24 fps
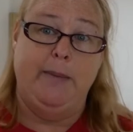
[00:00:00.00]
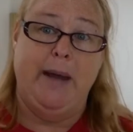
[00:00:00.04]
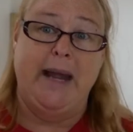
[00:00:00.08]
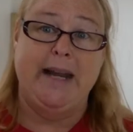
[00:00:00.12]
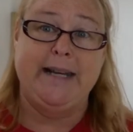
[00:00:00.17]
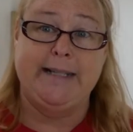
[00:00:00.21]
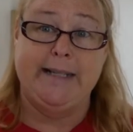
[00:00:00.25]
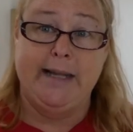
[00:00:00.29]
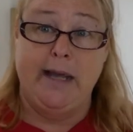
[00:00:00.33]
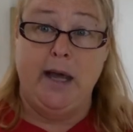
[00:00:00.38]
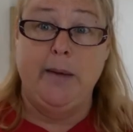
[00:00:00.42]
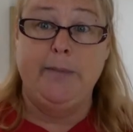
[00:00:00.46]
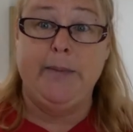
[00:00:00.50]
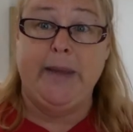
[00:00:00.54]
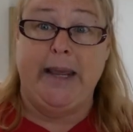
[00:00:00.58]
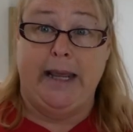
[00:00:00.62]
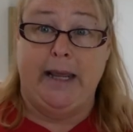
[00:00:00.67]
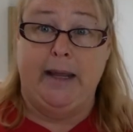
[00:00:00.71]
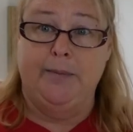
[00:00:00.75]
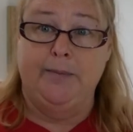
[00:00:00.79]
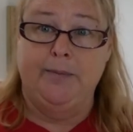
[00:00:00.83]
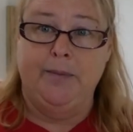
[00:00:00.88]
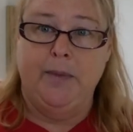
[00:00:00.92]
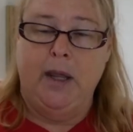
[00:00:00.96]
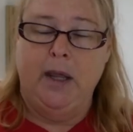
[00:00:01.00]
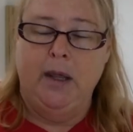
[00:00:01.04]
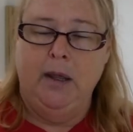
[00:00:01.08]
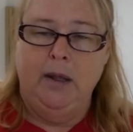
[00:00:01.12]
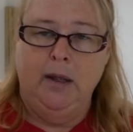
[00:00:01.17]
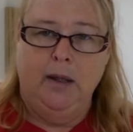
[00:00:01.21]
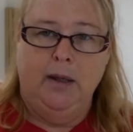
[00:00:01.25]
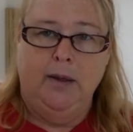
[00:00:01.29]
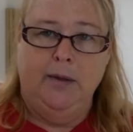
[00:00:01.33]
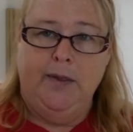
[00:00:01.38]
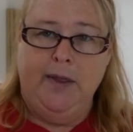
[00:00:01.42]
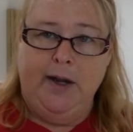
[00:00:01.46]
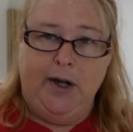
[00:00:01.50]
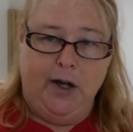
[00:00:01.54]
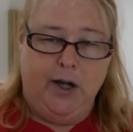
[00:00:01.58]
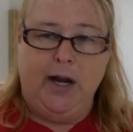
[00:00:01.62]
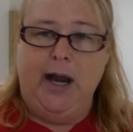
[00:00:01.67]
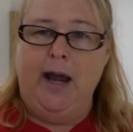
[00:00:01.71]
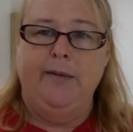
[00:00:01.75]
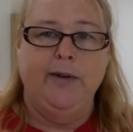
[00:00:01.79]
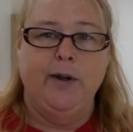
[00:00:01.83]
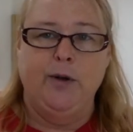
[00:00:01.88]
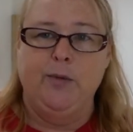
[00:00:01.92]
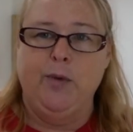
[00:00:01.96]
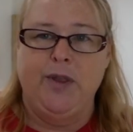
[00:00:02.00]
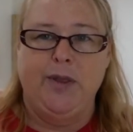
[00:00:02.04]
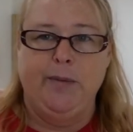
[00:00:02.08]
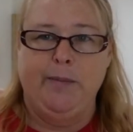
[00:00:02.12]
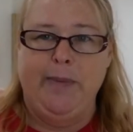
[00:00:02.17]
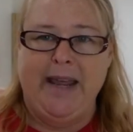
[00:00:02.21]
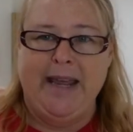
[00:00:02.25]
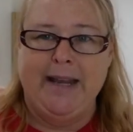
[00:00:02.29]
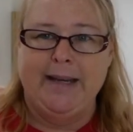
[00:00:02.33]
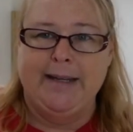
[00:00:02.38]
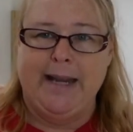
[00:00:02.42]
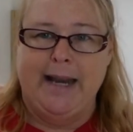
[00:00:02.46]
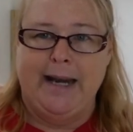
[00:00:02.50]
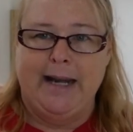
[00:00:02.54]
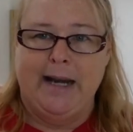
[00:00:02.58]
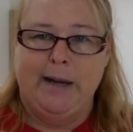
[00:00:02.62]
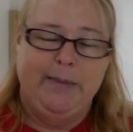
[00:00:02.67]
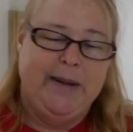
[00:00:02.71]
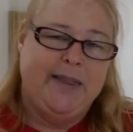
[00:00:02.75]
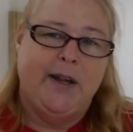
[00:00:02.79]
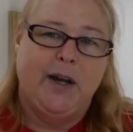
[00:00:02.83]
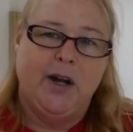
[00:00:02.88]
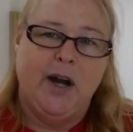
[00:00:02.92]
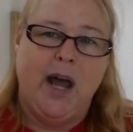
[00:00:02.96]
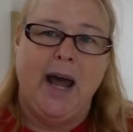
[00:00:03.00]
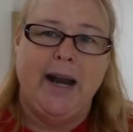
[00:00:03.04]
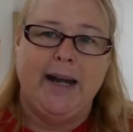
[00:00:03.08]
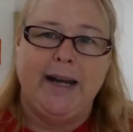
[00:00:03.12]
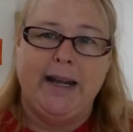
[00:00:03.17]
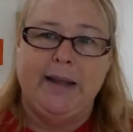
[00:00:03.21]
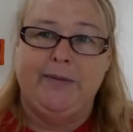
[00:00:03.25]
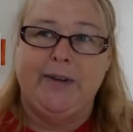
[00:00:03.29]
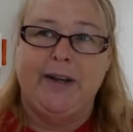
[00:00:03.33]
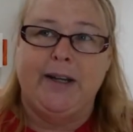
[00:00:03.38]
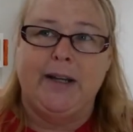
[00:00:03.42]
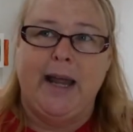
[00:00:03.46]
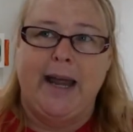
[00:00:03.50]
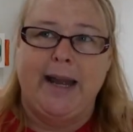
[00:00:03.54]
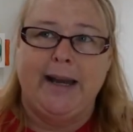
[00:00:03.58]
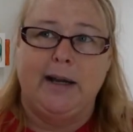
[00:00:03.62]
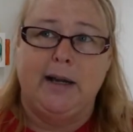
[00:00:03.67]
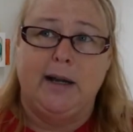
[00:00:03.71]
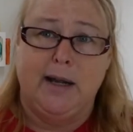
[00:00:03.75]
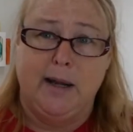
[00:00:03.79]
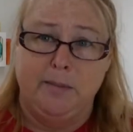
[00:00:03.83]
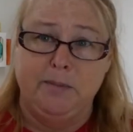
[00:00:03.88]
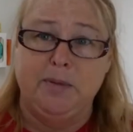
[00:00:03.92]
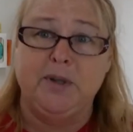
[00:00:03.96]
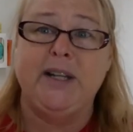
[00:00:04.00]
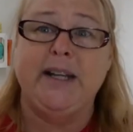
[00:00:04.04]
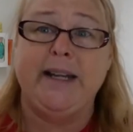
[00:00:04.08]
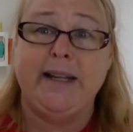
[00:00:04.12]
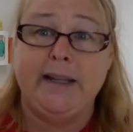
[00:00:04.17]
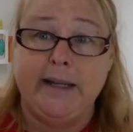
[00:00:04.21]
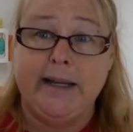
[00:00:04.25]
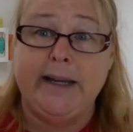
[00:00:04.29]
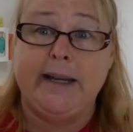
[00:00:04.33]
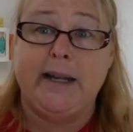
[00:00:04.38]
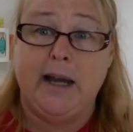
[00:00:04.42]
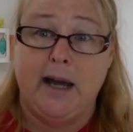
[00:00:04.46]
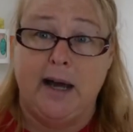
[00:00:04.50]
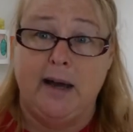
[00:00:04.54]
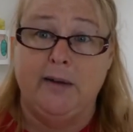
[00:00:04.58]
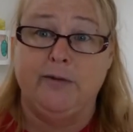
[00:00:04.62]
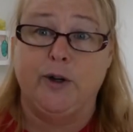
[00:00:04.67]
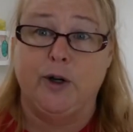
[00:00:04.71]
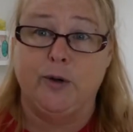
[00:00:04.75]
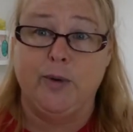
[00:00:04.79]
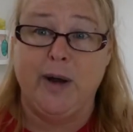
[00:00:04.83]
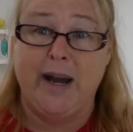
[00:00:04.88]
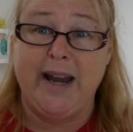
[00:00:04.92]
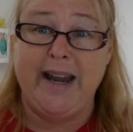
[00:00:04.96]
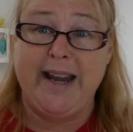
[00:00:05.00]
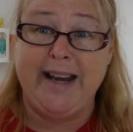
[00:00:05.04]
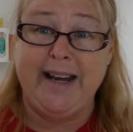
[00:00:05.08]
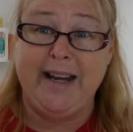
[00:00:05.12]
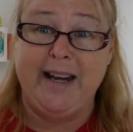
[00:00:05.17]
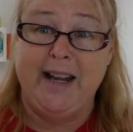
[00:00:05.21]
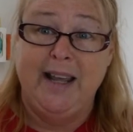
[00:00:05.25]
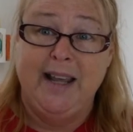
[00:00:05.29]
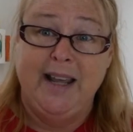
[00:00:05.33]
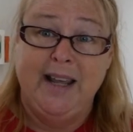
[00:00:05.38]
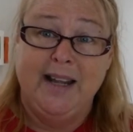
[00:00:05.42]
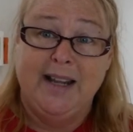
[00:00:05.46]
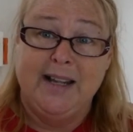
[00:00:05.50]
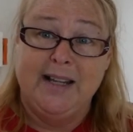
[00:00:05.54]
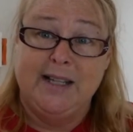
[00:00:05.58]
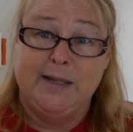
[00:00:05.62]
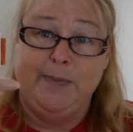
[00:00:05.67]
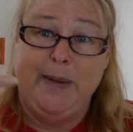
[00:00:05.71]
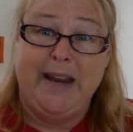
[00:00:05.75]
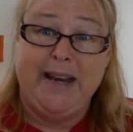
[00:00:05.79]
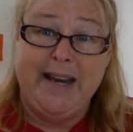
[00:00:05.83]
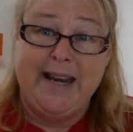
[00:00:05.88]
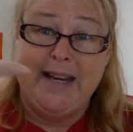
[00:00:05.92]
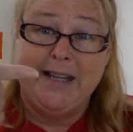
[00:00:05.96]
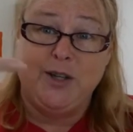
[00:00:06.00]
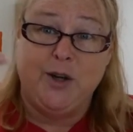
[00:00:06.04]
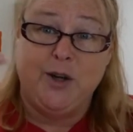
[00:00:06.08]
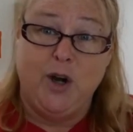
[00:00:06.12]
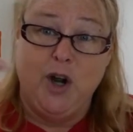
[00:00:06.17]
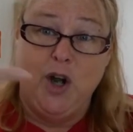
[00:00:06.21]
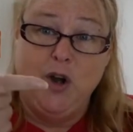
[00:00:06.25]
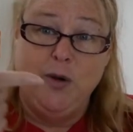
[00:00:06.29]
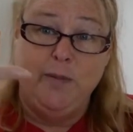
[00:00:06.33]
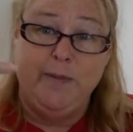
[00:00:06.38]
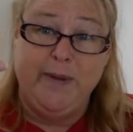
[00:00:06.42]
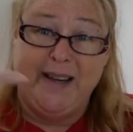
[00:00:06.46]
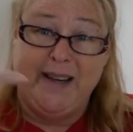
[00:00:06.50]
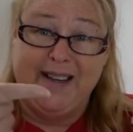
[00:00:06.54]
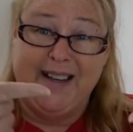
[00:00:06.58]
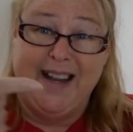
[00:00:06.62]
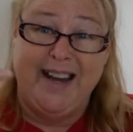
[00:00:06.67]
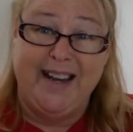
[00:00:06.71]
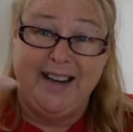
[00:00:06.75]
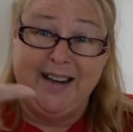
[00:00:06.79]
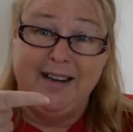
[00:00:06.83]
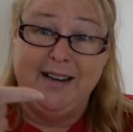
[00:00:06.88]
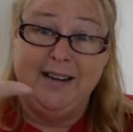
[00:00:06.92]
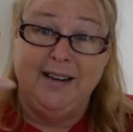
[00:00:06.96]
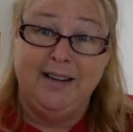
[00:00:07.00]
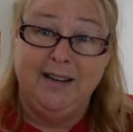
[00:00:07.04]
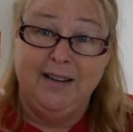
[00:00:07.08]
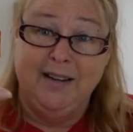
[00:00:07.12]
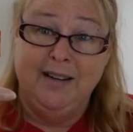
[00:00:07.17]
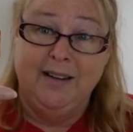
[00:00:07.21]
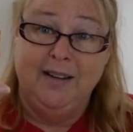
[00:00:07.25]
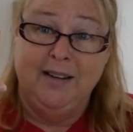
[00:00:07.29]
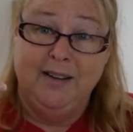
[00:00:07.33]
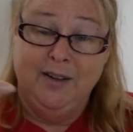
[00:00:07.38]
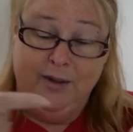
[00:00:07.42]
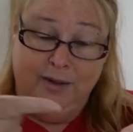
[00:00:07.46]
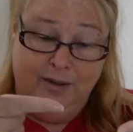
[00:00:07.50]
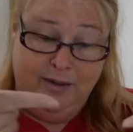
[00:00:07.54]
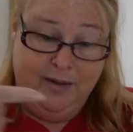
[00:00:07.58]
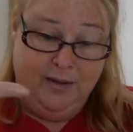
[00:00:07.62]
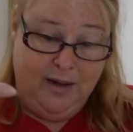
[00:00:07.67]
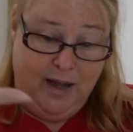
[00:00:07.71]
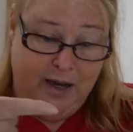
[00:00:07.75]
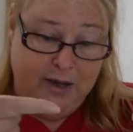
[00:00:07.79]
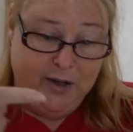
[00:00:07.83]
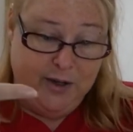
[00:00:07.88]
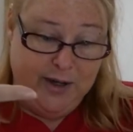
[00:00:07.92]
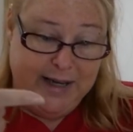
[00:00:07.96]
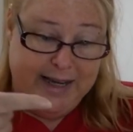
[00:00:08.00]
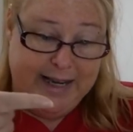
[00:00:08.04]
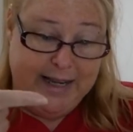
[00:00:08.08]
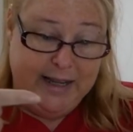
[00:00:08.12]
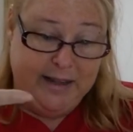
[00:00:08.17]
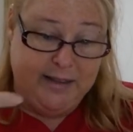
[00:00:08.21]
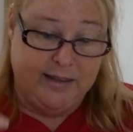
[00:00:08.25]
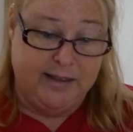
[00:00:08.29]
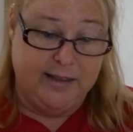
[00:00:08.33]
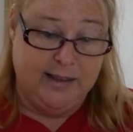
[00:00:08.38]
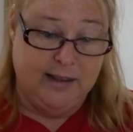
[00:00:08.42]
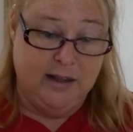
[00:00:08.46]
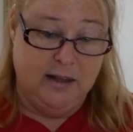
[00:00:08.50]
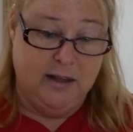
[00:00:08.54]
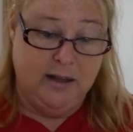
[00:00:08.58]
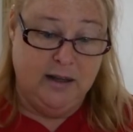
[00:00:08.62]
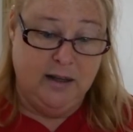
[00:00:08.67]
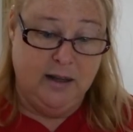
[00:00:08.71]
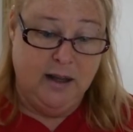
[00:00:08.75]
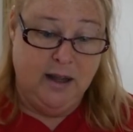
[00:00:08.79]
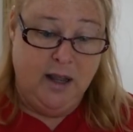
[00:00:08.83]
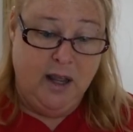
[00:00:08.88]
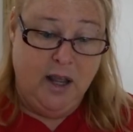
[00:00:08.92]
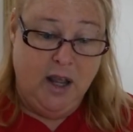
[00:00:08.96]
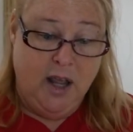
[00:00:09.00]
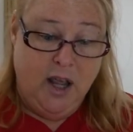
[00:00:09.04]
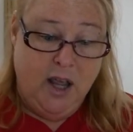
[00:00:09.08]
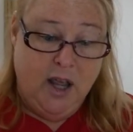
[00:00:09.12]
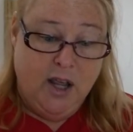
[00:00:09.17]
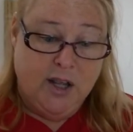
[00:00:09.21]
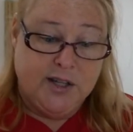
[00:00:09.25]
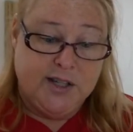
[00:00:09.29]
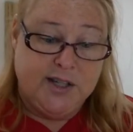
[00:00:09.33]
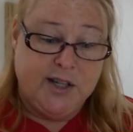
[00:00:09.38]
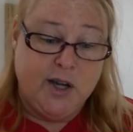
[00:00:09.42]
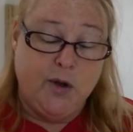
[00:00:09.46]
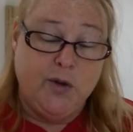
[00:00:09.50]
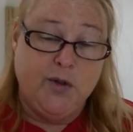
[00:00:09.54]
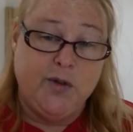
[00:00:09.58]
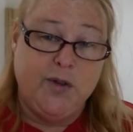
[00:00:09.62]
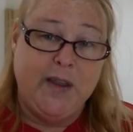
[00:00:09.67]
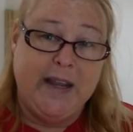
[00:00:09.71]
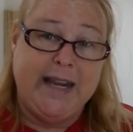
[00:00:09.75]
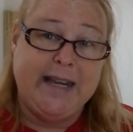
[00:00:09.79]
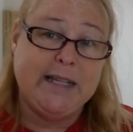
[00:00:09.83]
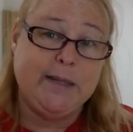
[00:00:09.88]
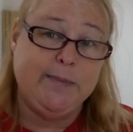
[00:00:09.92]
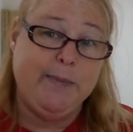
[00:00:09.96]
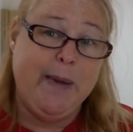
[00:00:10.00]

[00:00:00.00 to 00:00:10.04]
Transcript: my tummy that are covered with a Band-Aid. I mean, they're not even like completely covered, right? Because Band-Aids are open like underneath. So these